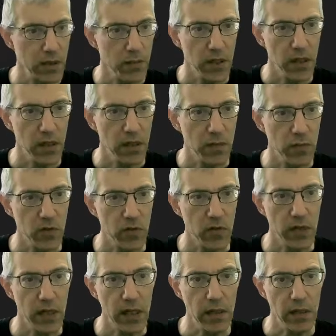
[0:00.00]
let me
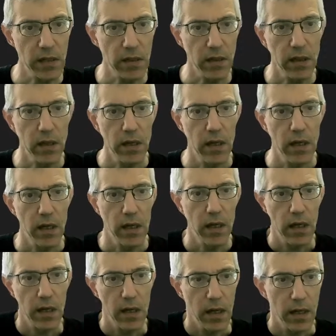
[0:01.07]
demonstrate that.
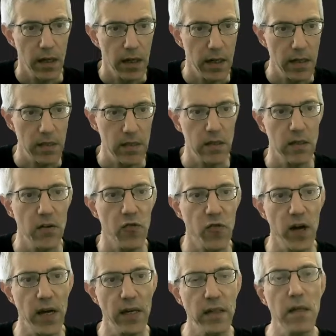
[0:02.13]
Let's
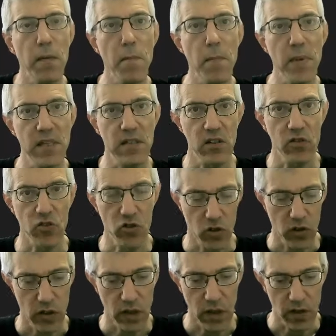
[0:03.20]
define the
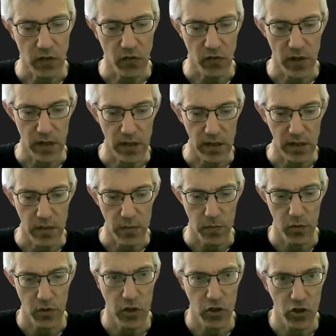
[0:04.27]
message div as
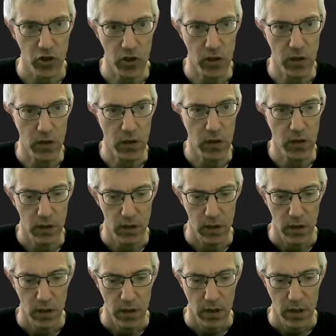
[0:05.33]
position
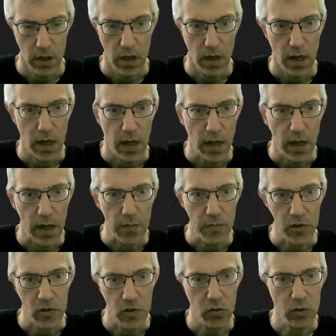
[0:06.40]

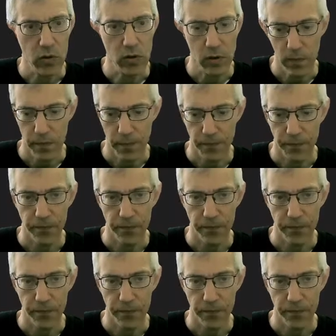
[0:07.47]
absolute.